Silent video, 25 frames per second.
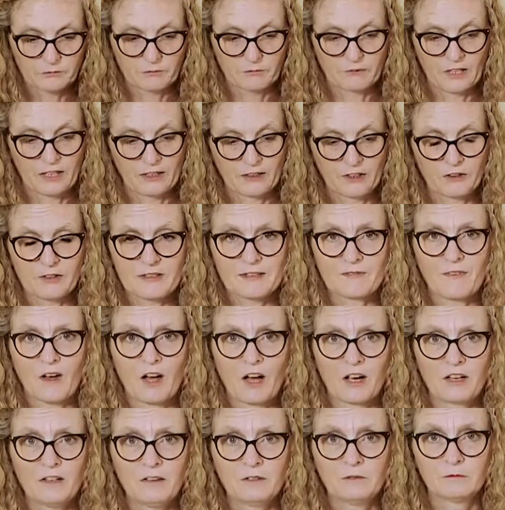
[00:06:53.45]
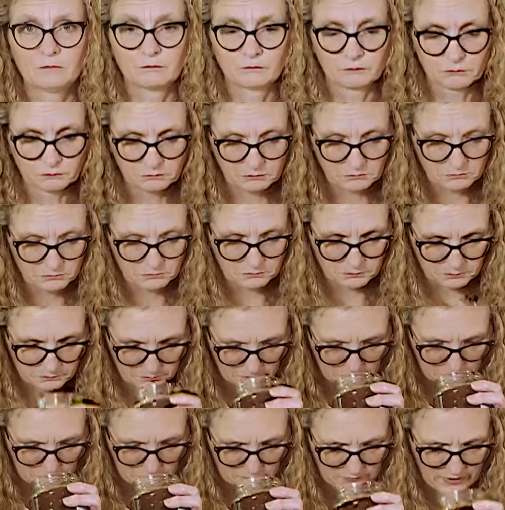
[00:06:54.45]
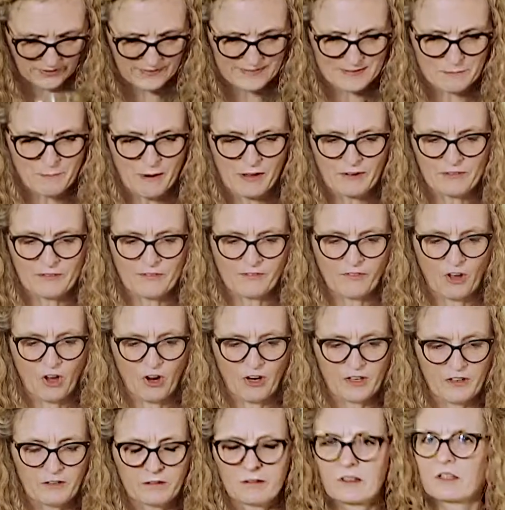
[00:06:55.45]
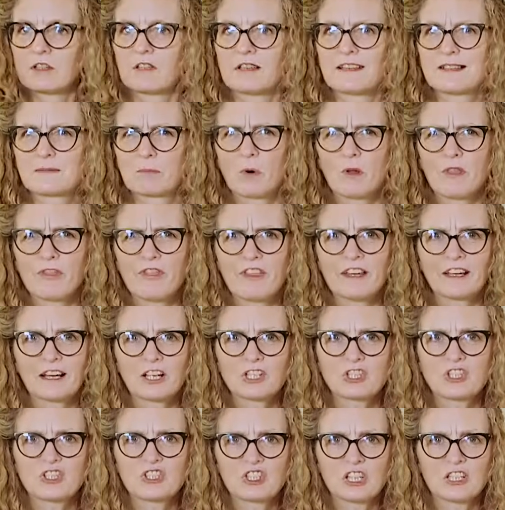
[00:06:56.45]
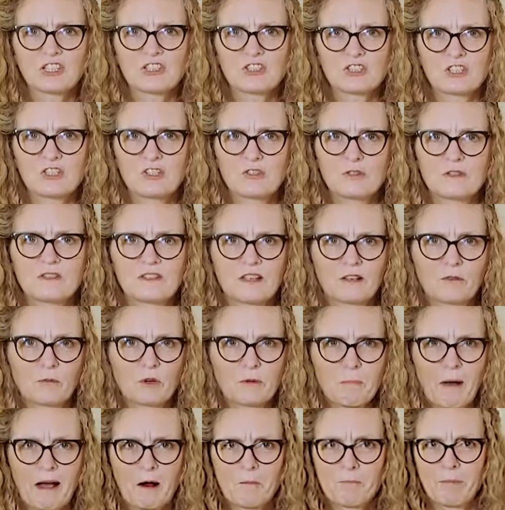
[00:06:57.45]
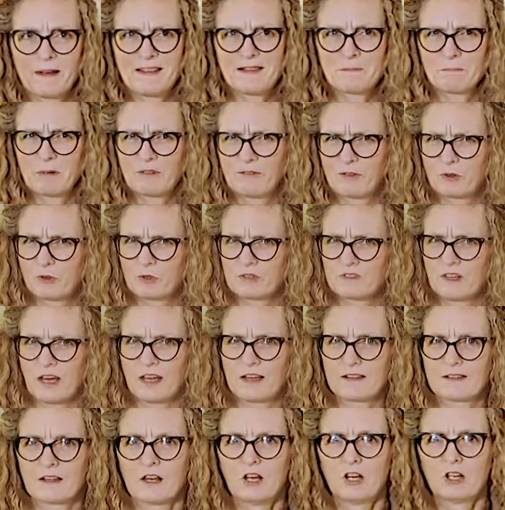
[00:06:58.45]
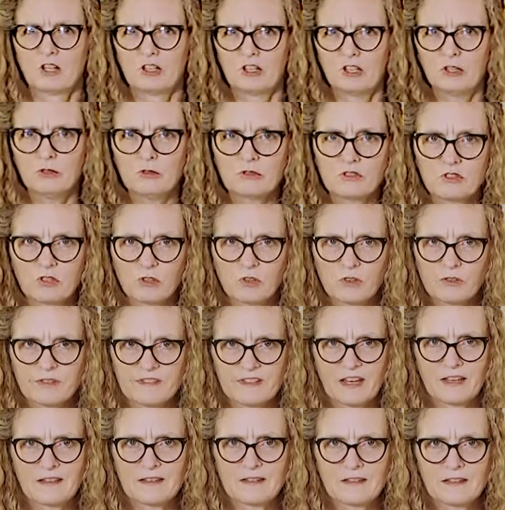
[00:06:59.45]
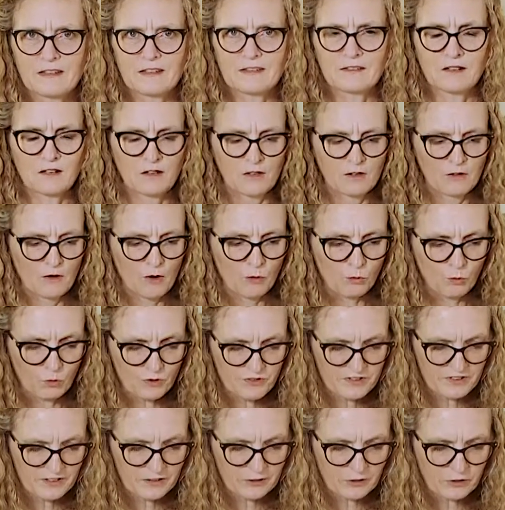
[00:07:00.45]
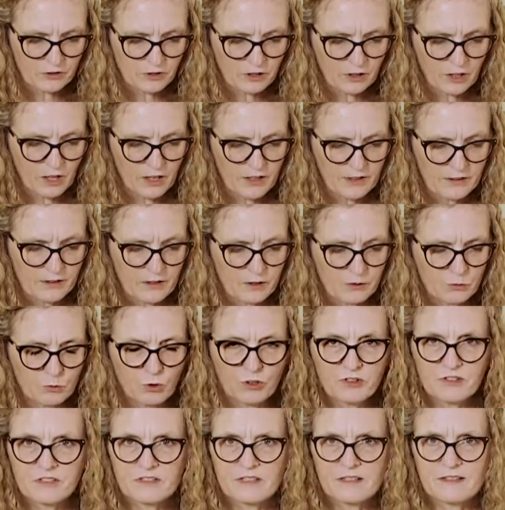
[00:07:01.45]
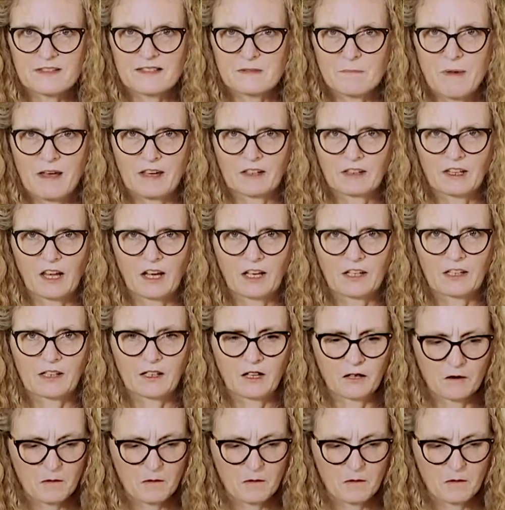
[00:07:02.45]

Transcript: It looks fine, it smells fine. It's one thing I suggest using with about best before dates. Use your senses. What does it look like? What does it smell like?